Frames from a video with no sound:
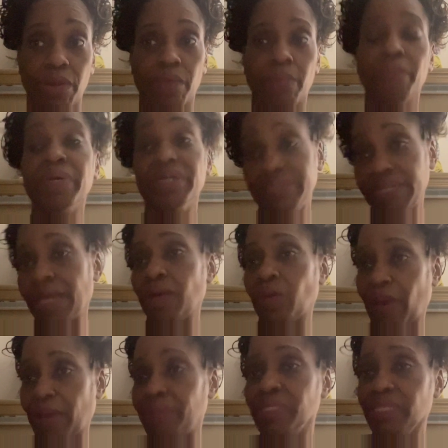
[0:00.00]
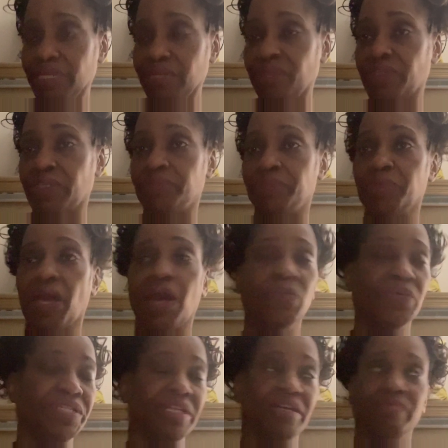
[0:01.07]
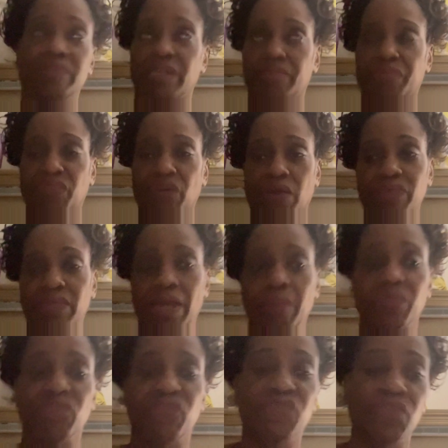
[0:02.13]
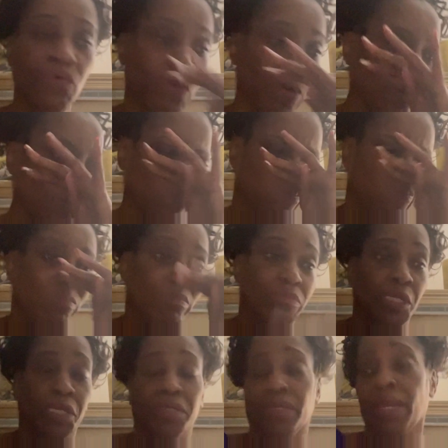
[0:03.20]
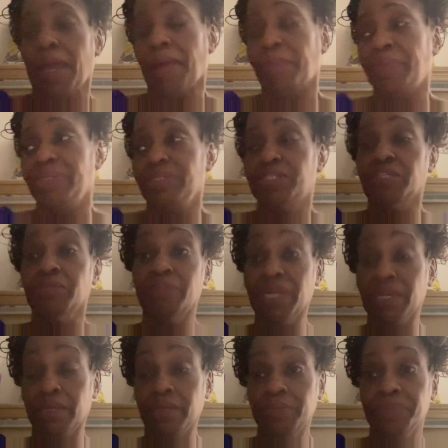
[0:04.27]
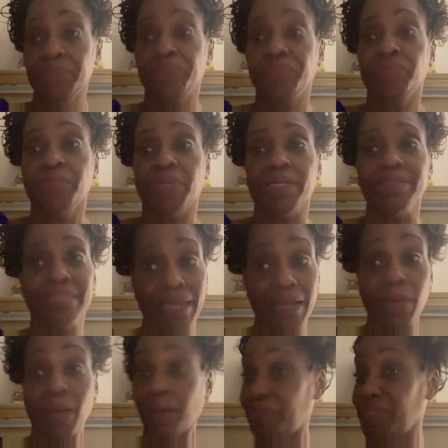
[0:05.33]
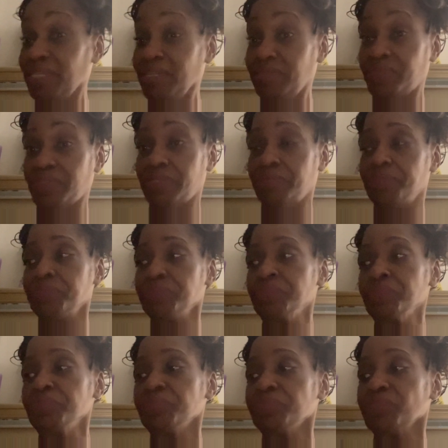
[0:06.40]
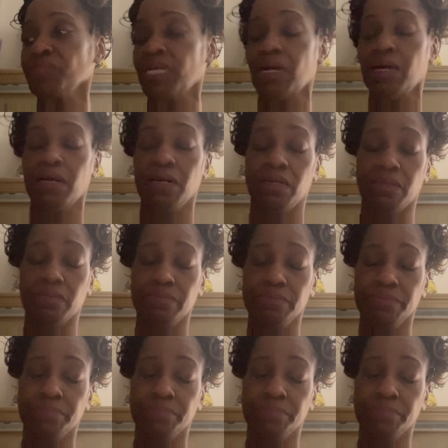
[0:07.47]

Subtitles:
but now I believe it. I would never have thought that before it happened to me, but now I believe it. The